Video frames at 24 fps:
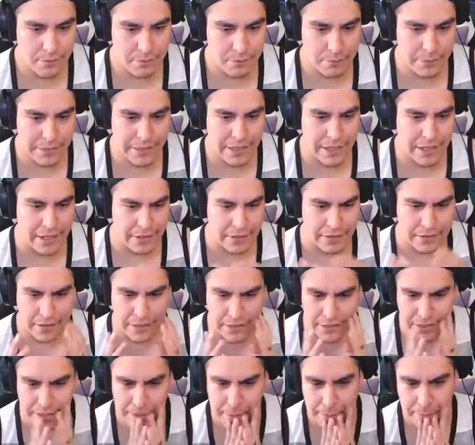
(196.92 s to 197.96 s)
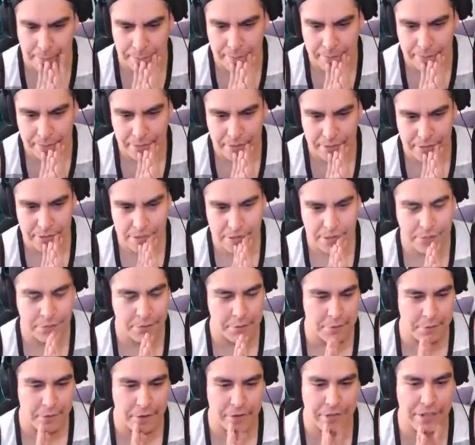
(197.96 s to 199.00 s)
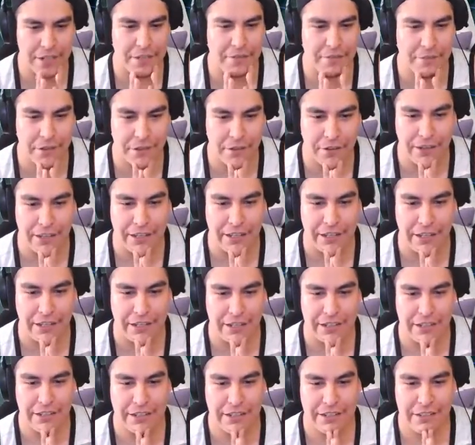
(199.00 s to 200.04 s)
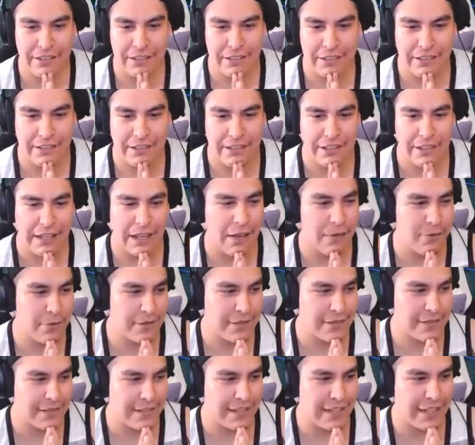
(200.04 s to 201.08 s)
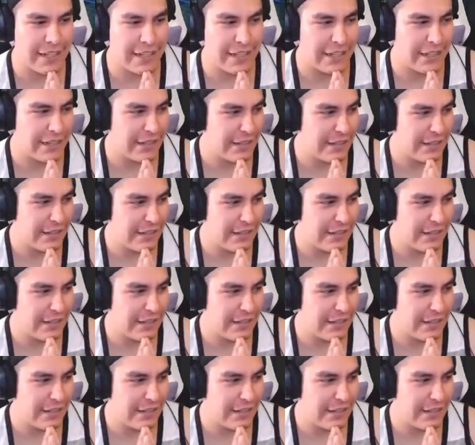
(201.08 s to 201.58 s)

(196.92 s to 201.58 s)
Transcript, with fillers: but yeah, um, she was very, very, I would say,